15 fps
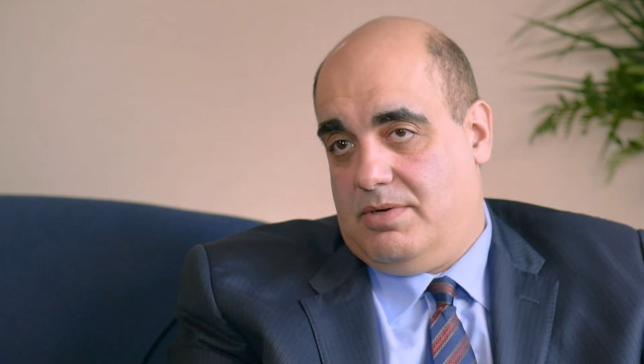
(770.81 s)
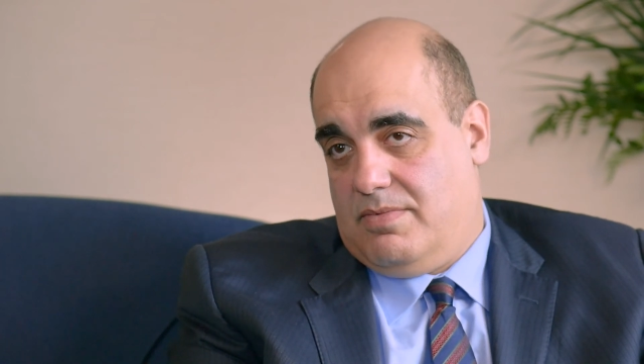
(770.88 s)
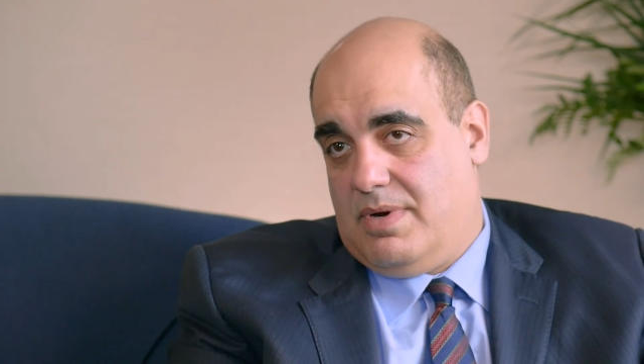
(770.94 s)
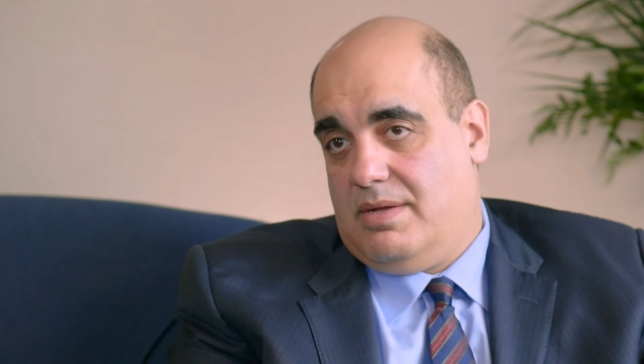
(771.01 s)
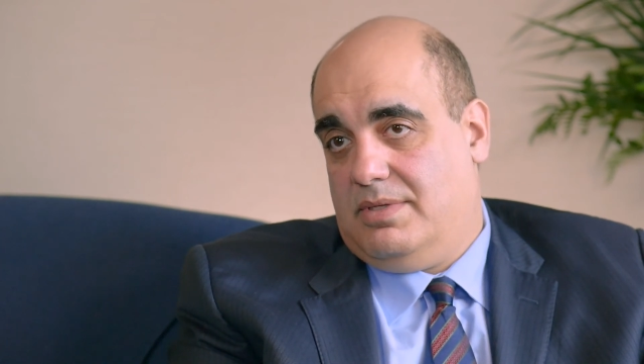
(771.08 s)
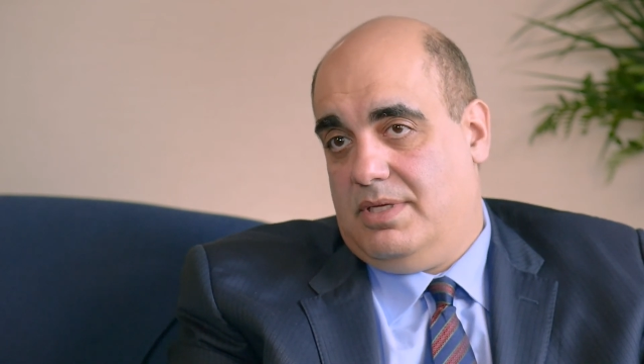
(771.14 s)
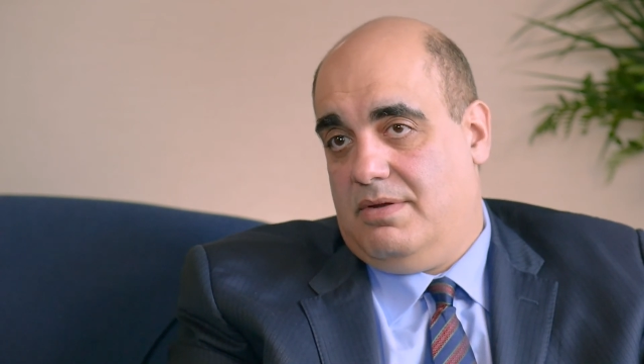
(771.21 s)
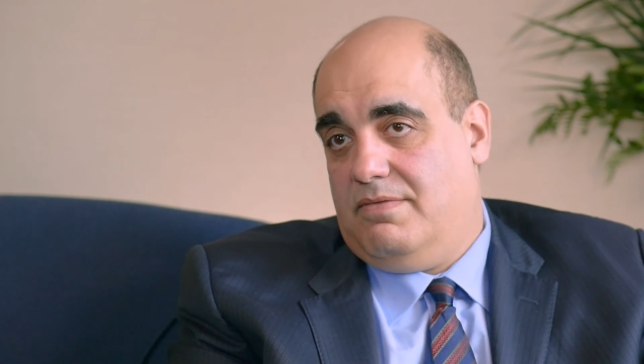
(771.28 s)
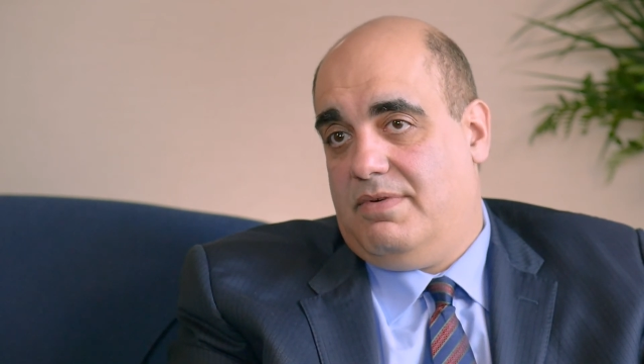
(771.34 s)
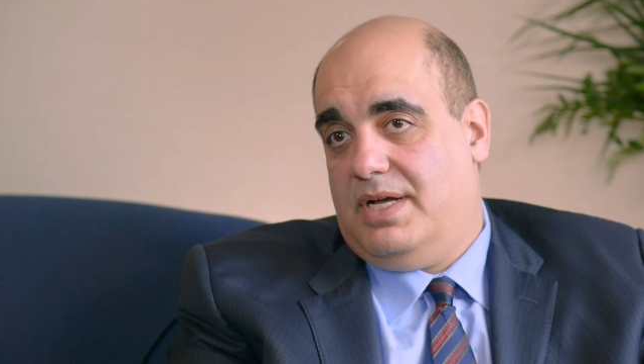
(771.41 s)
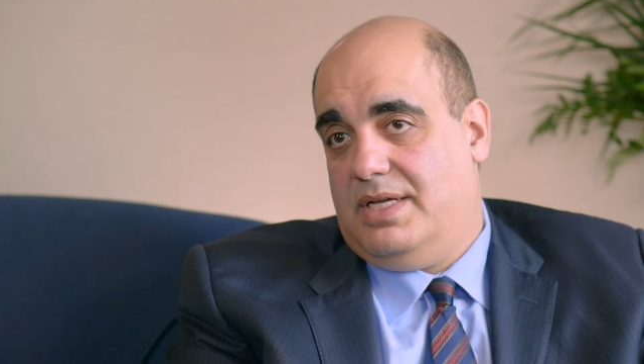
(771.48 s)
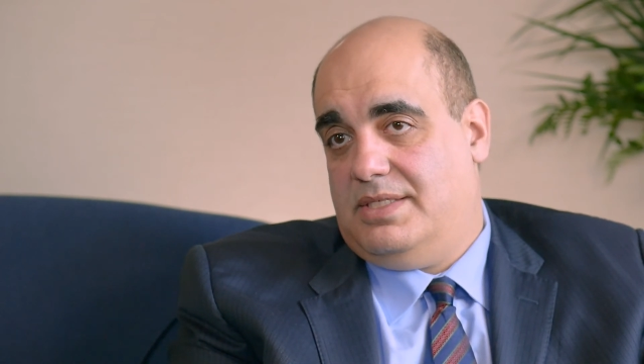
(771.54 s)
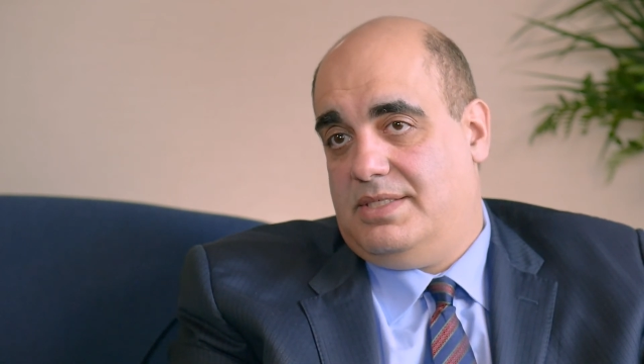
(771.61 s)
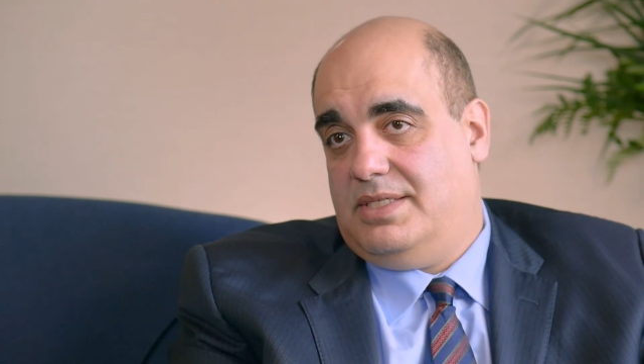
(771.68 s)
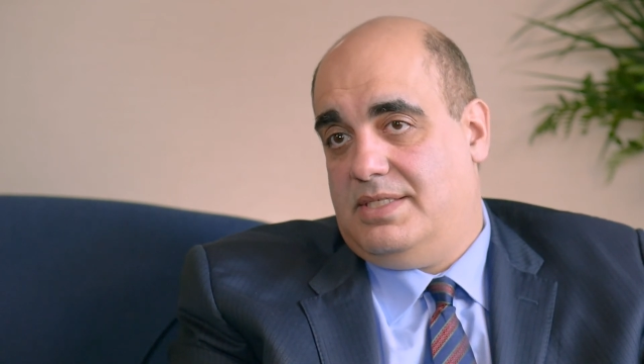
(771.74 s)
around the
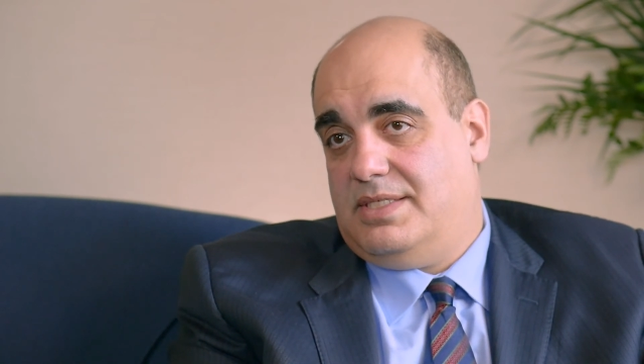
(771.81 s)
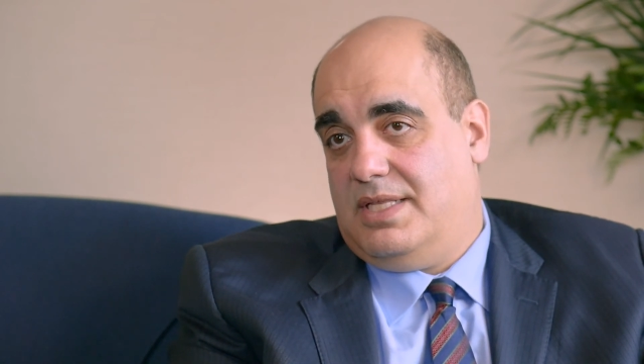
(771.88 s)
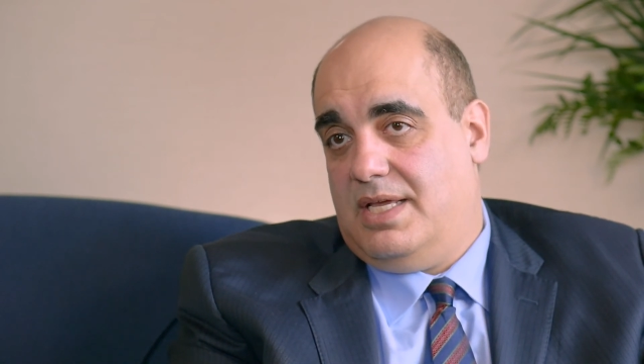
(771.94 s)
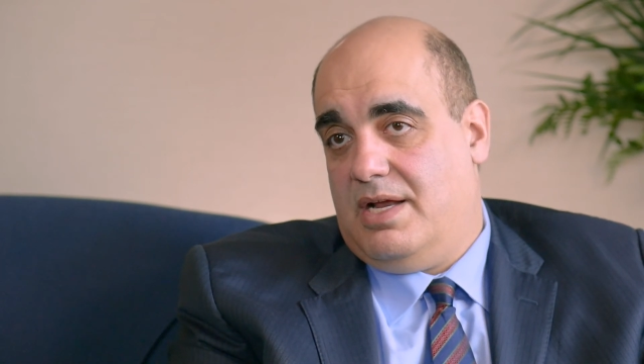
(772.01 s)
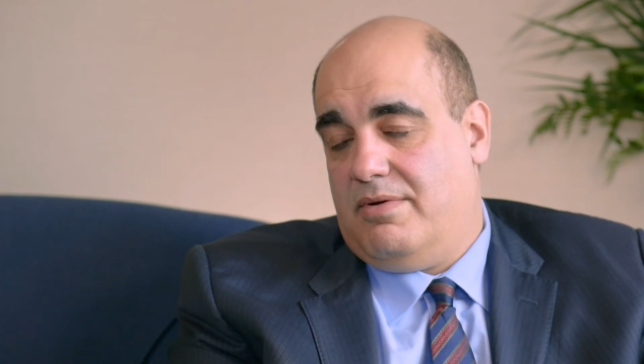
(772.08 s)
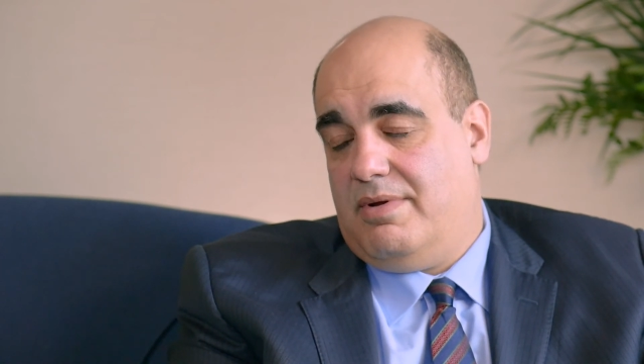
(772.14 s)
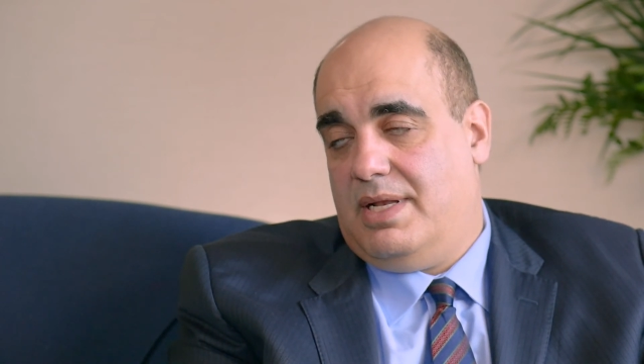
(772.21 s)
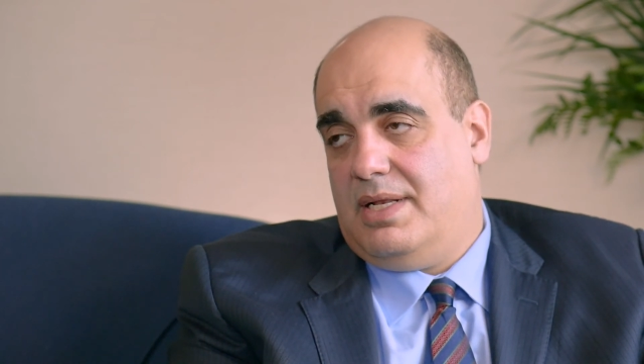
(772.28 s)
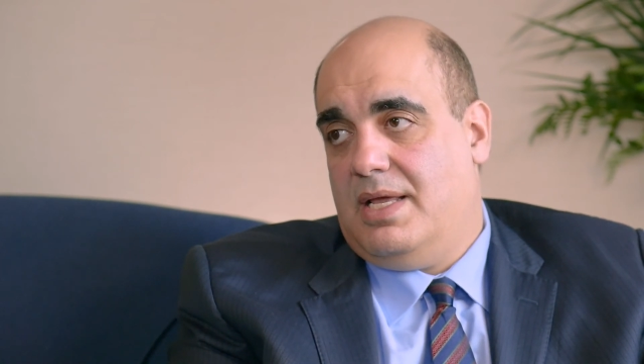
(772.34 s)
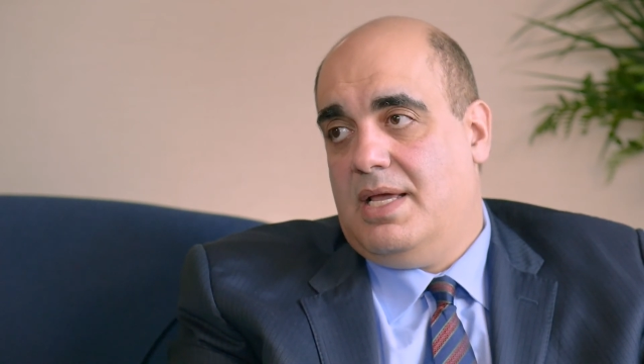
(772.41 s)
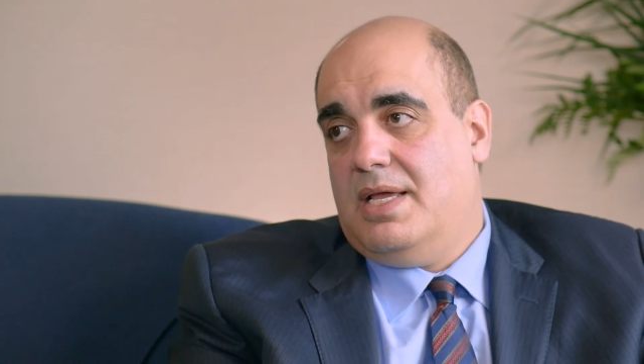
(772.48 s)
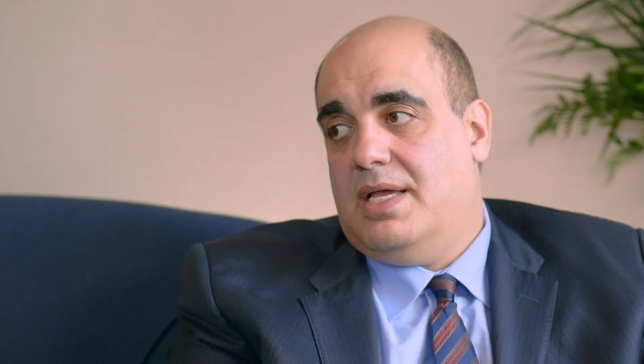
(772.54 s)
device is there, and